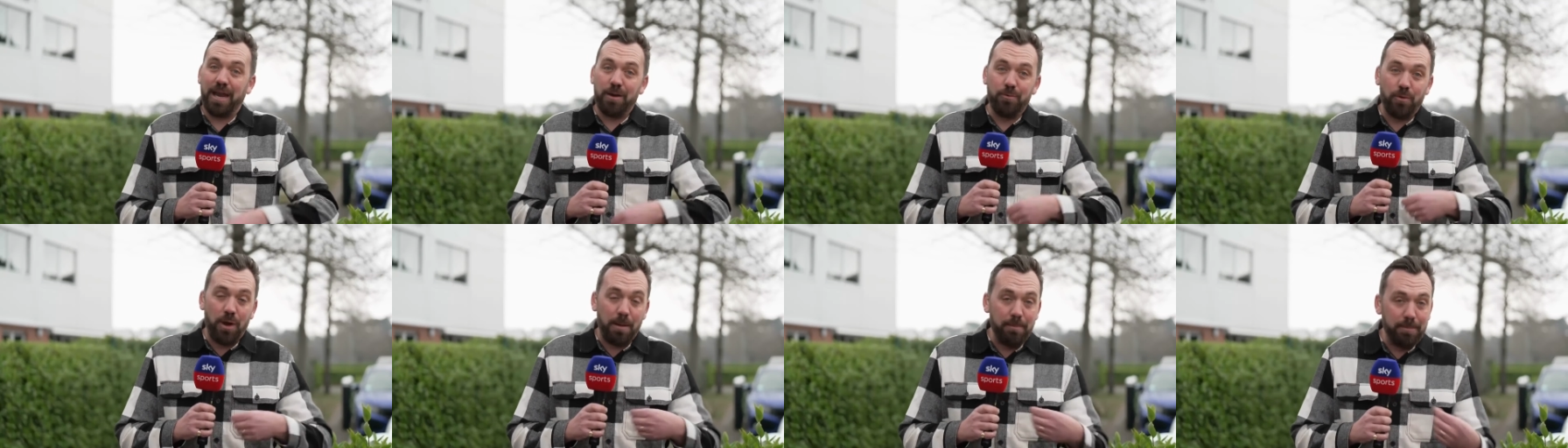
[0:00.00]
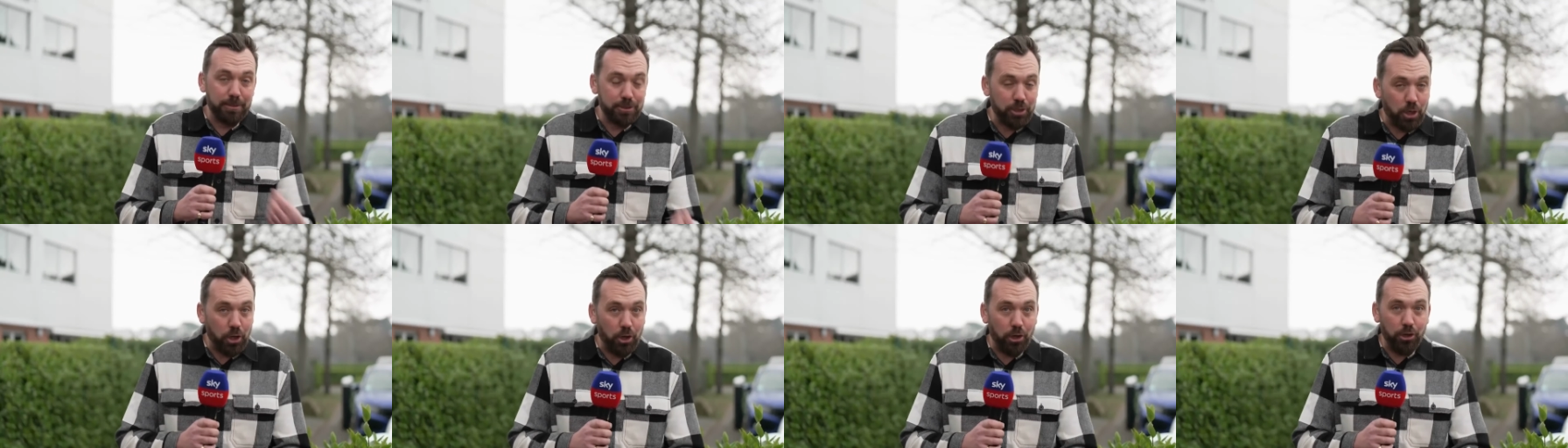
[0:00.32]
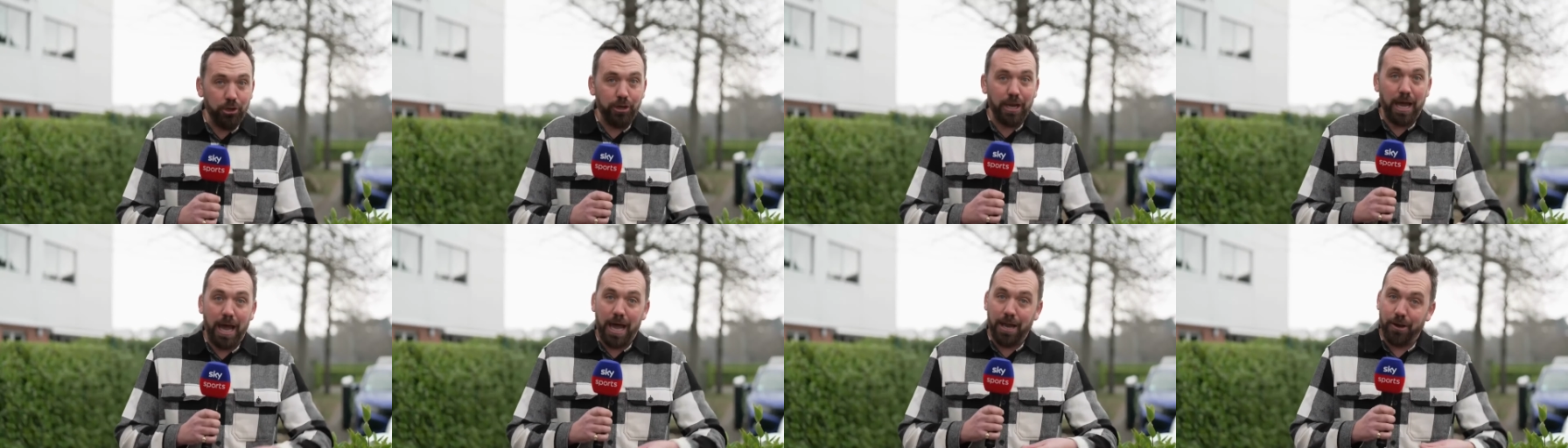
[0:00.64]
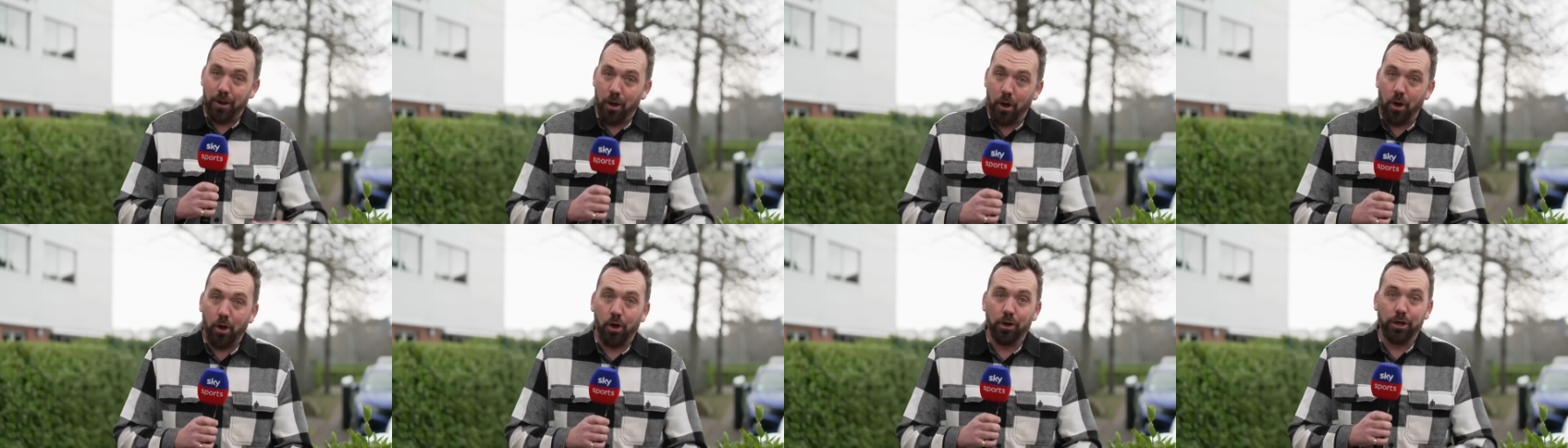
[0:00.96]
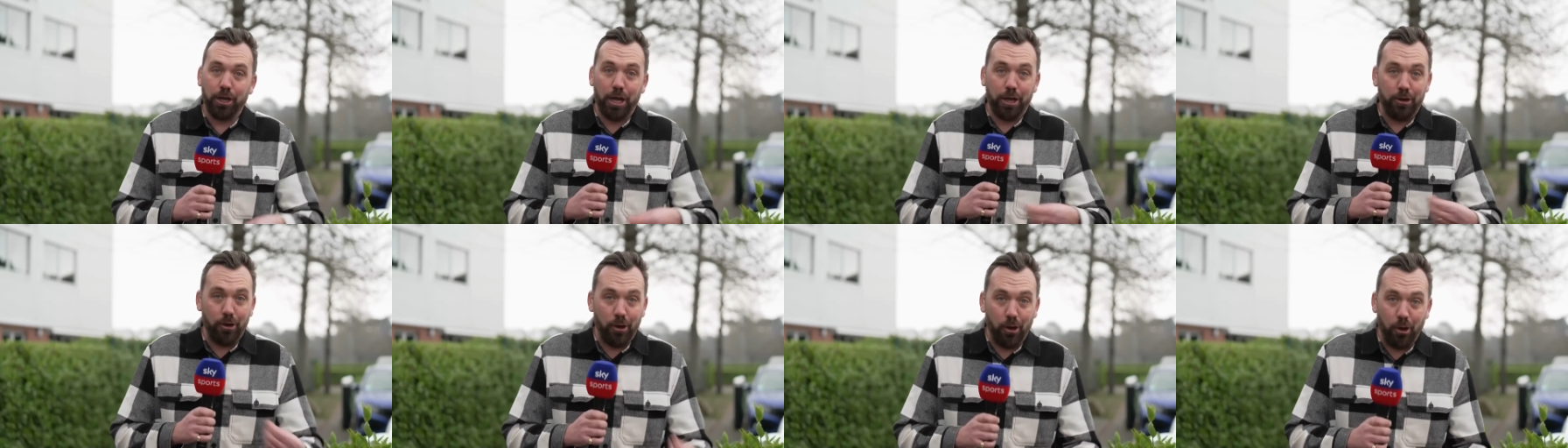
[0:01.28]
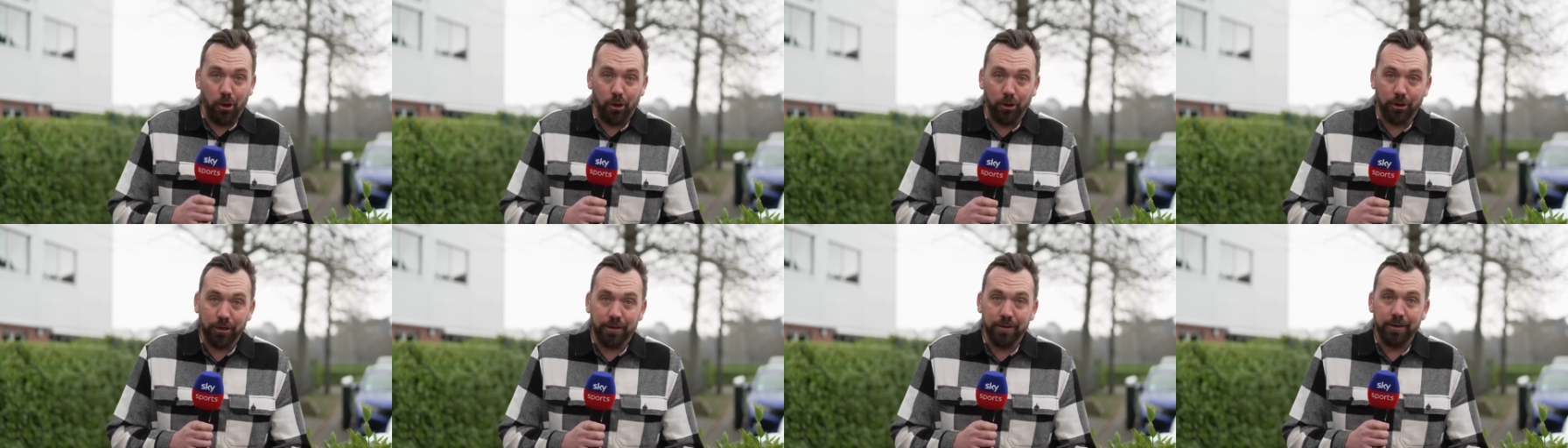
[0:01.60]
it rumbles on and on and
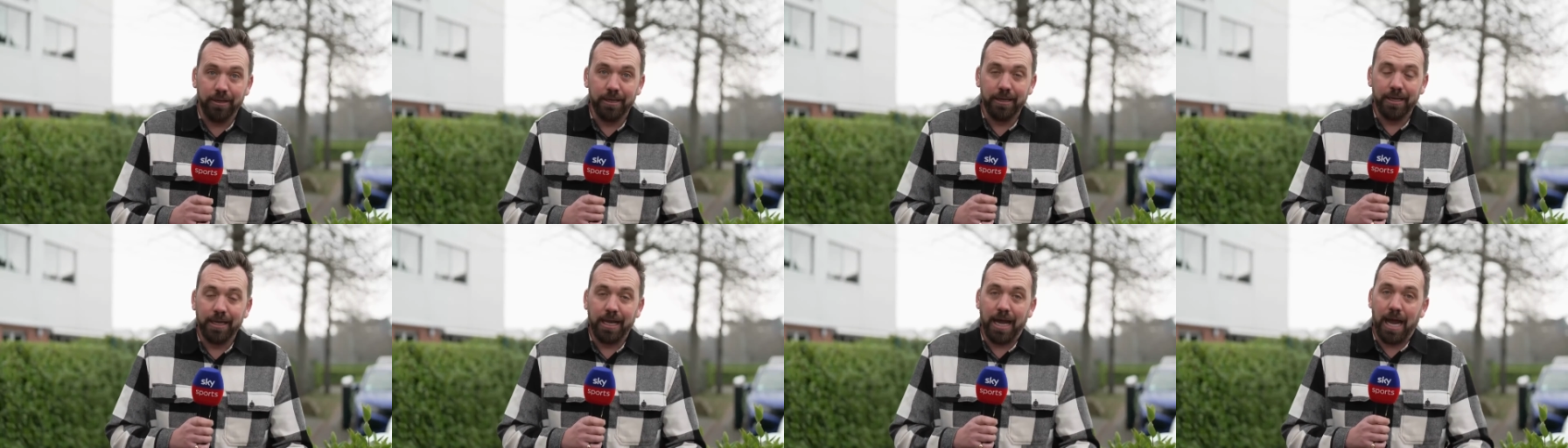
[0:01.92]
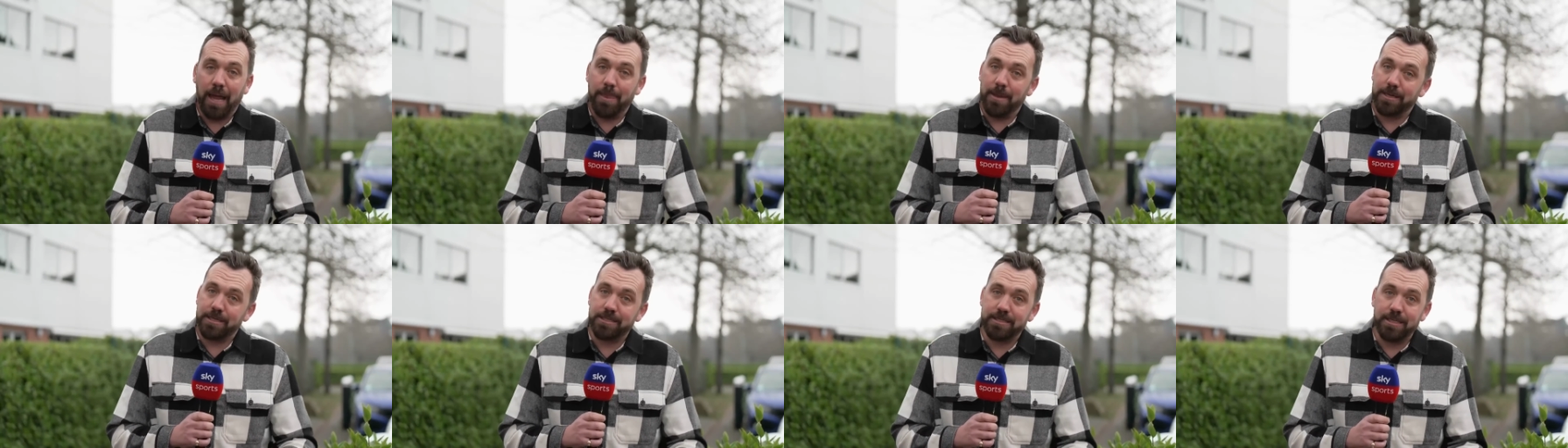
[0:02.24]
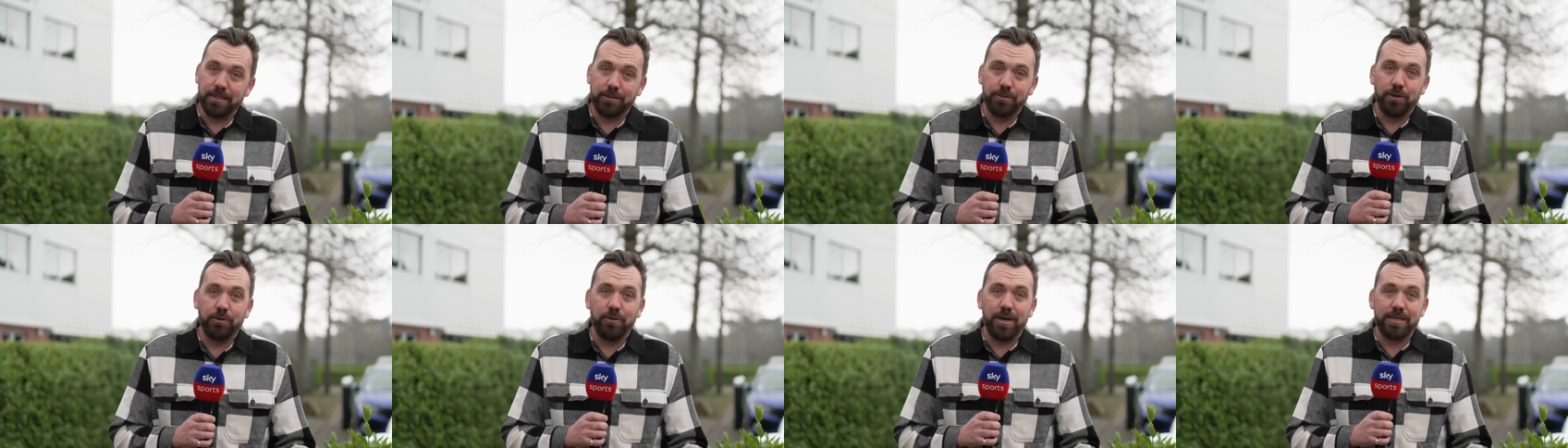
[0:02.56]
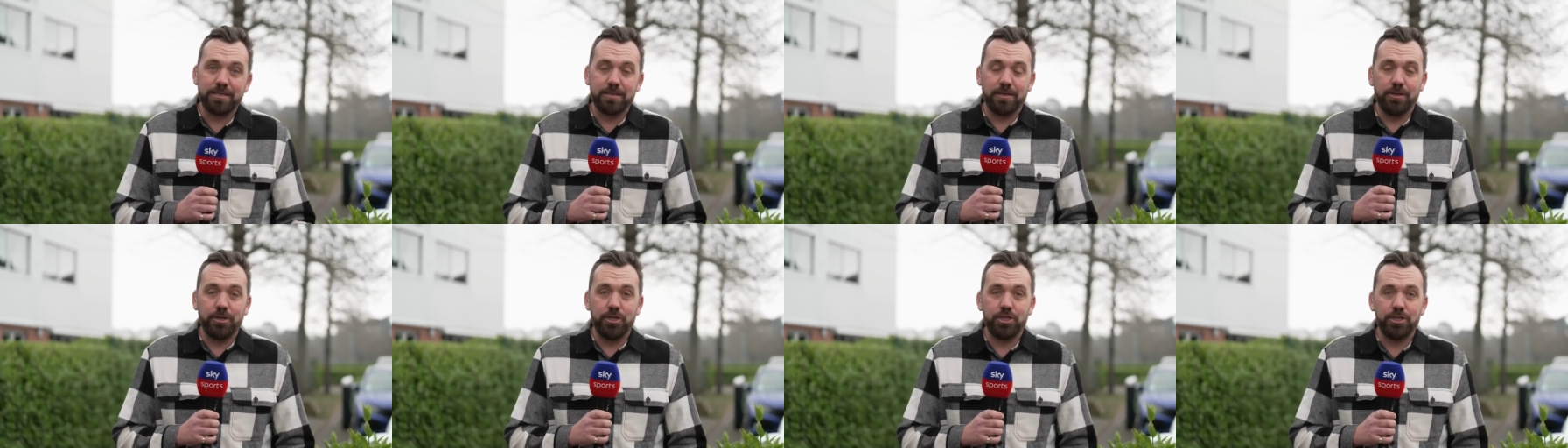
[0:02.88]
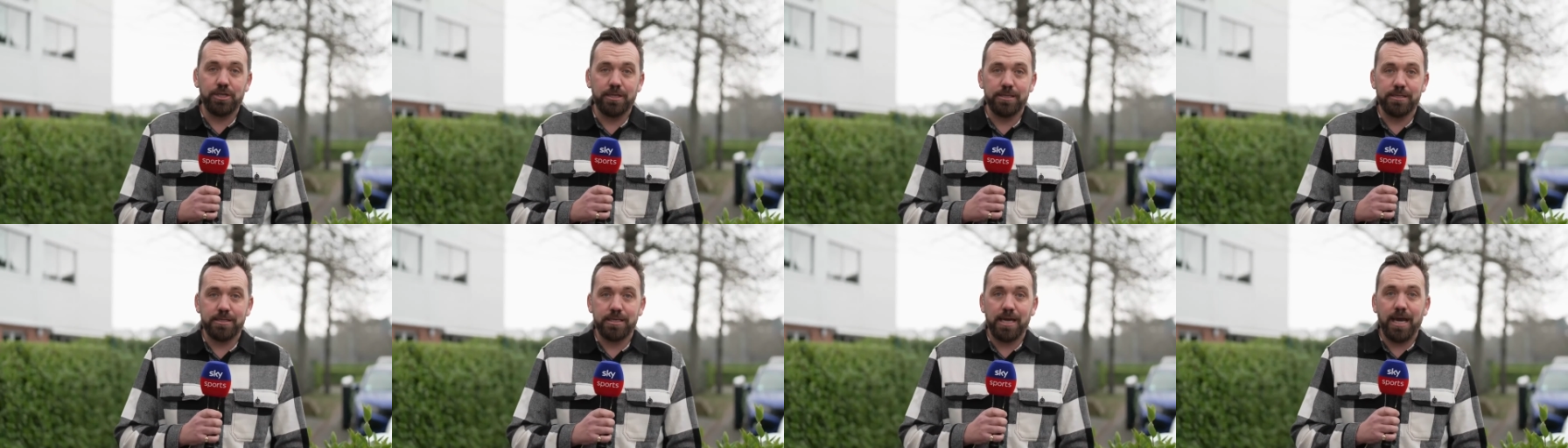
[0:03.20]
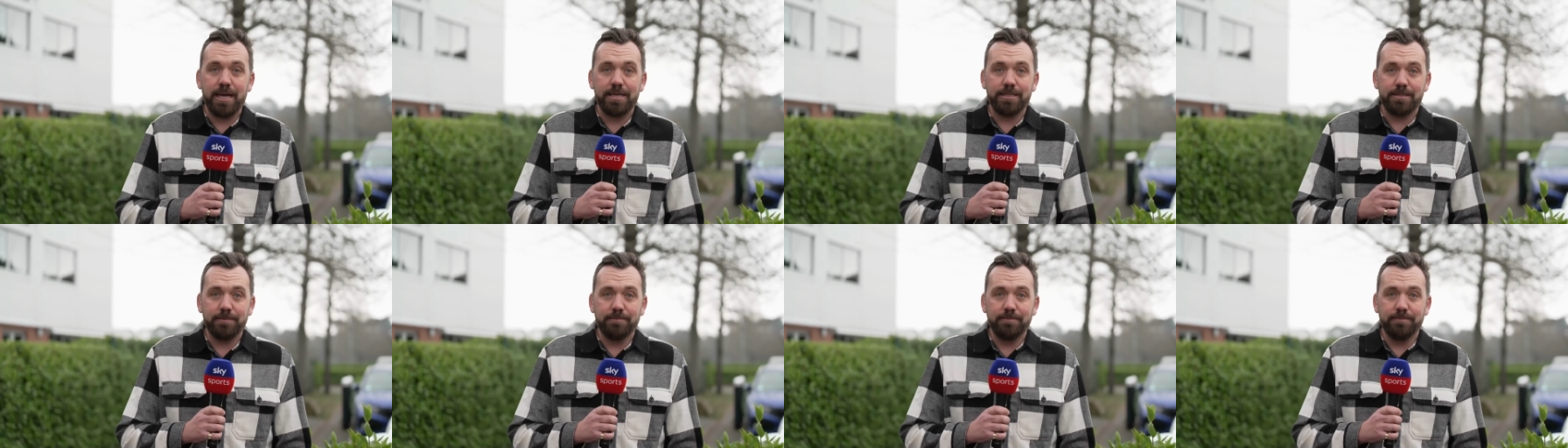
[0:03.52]
on, and there's still no resolution in
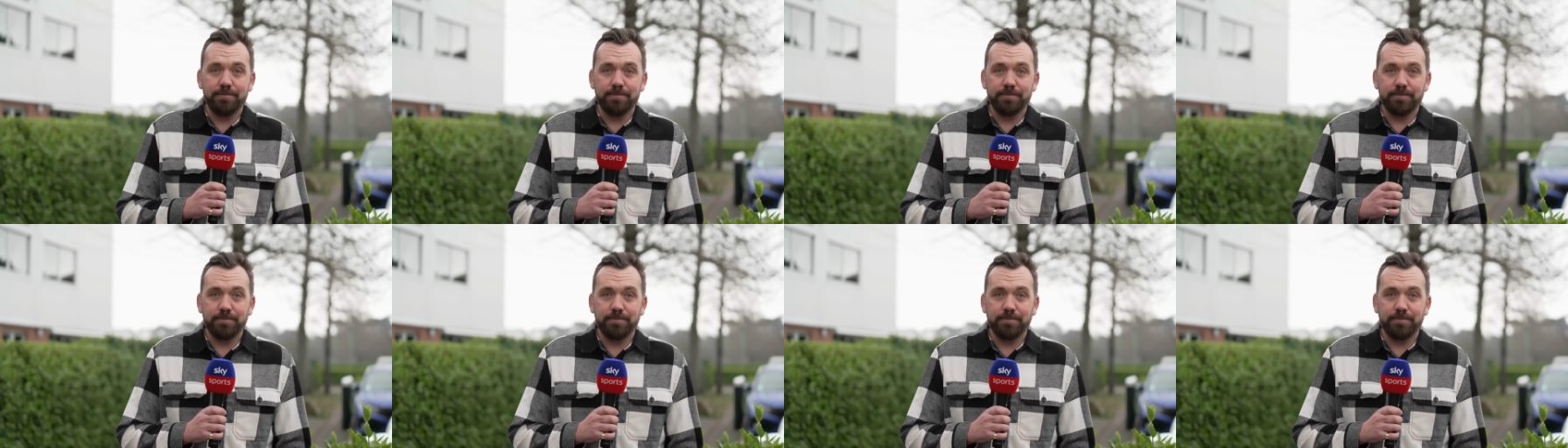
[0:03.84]
sight.